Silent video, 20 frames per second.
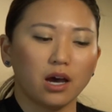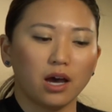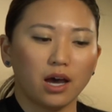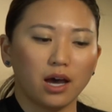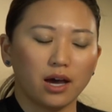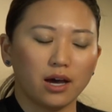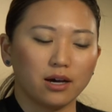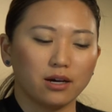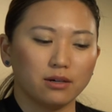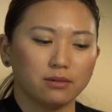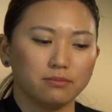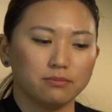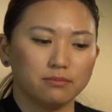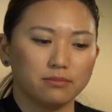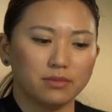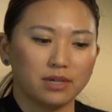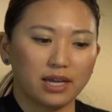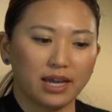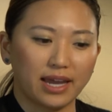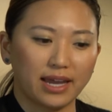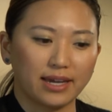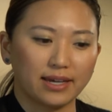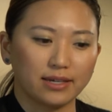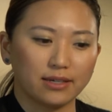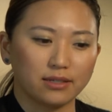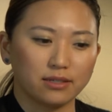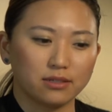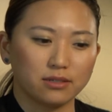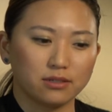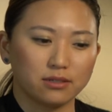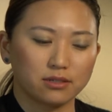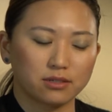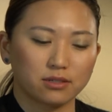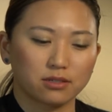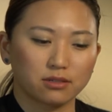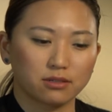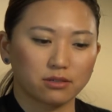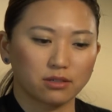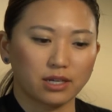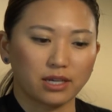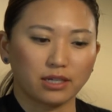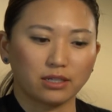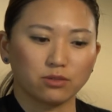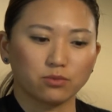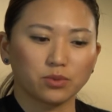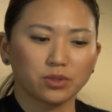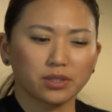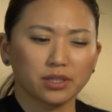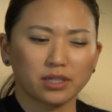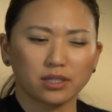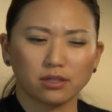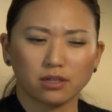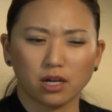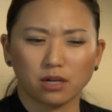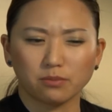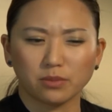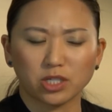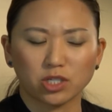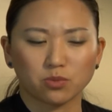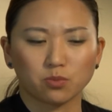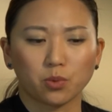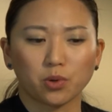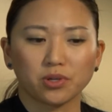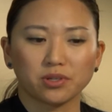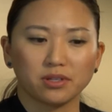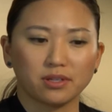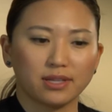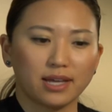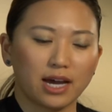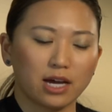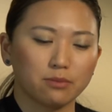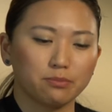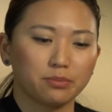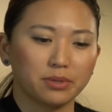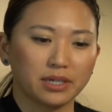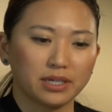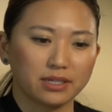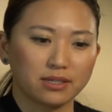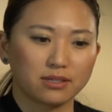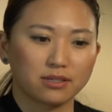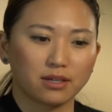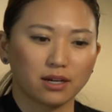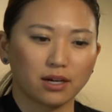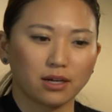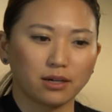and really not much more than that. But